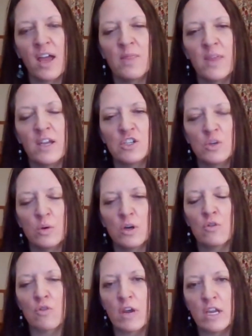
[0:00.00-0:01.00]
And they do a
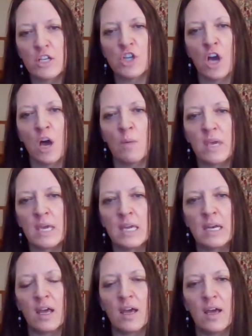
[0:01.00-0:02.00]
great job
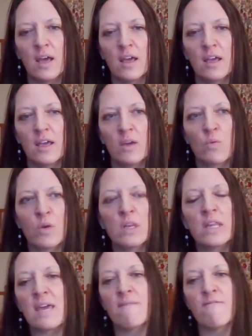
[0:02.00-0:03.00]
in
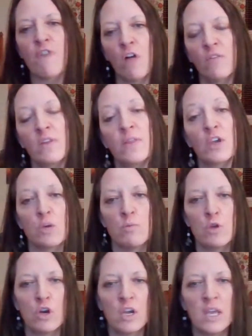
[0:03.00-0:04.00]
really involving the
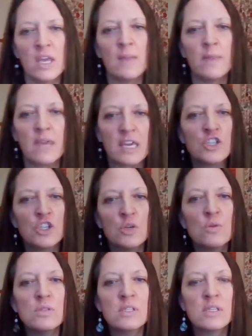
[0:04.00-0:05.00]
community in the
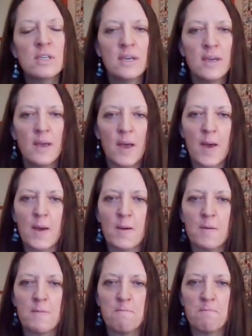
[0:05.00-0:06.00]
issues.
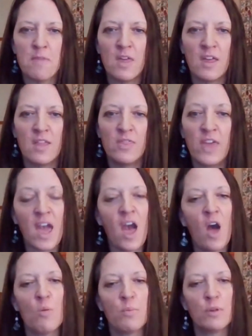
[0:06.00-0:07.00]
They
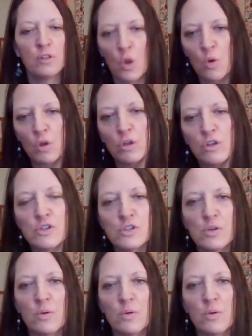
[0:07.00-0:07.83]
help locals